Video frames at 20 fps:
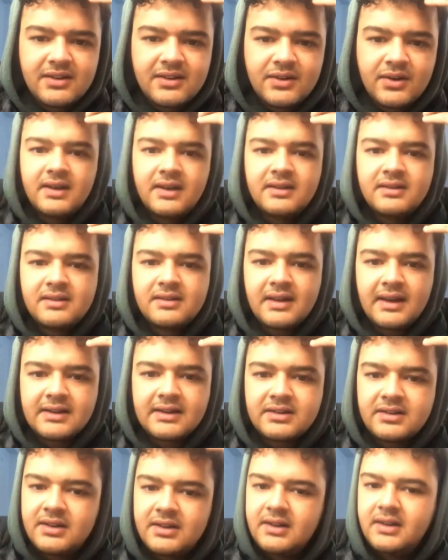I think the
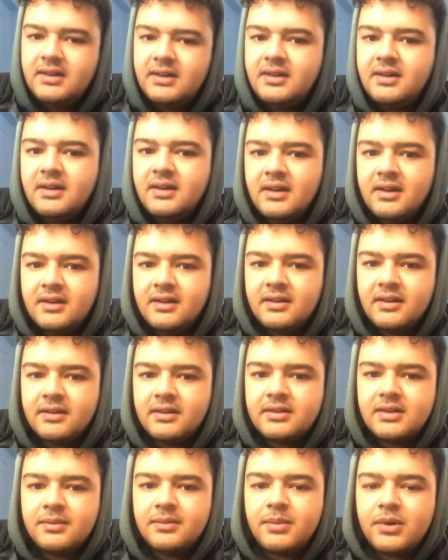struggle is
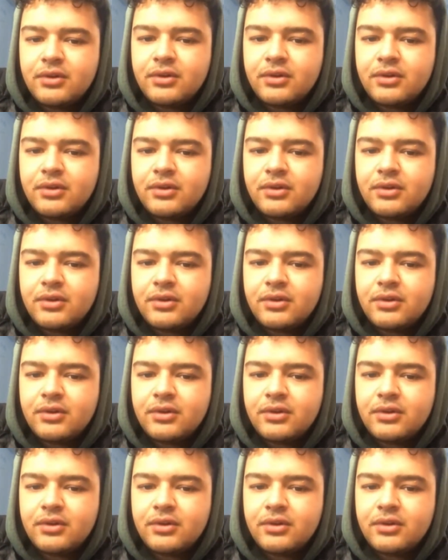actually